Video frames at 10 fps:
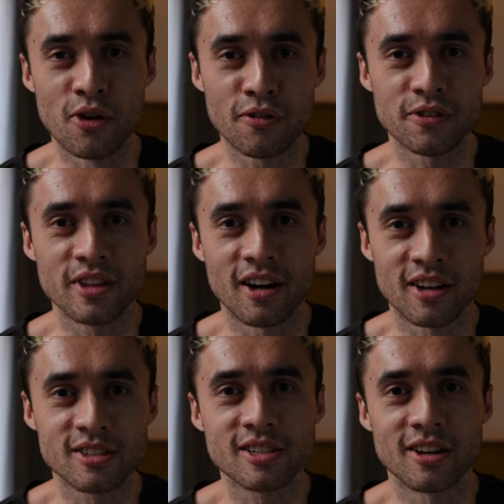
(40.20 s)
often the
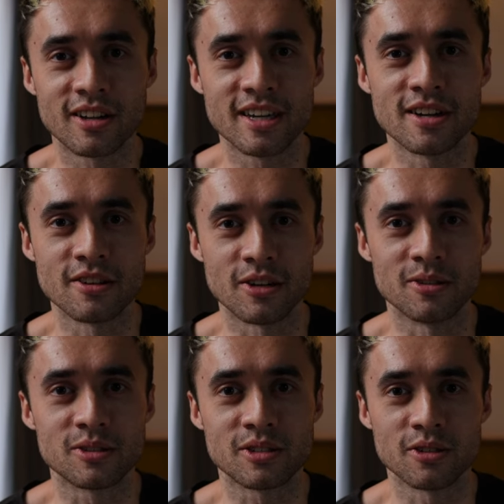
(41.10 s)
unsung
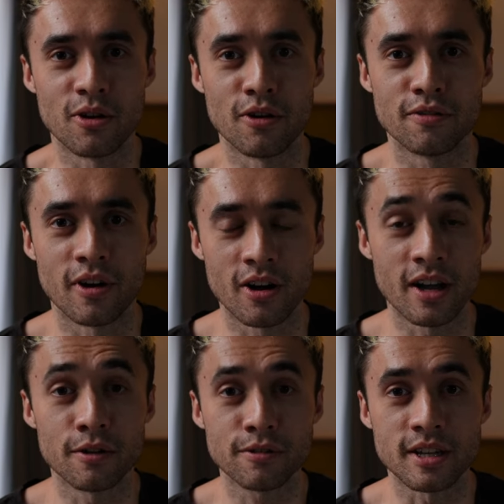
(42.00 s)
heroes of our
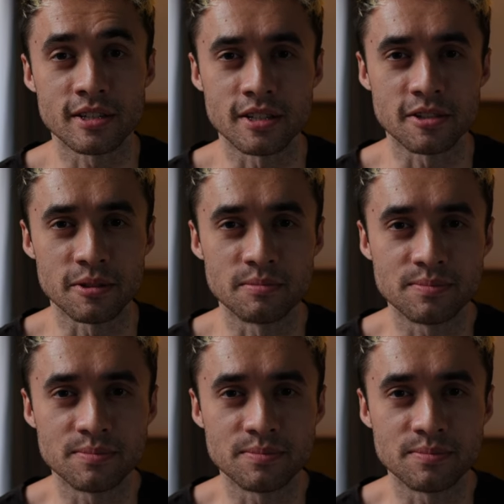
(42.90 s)
healthcare system.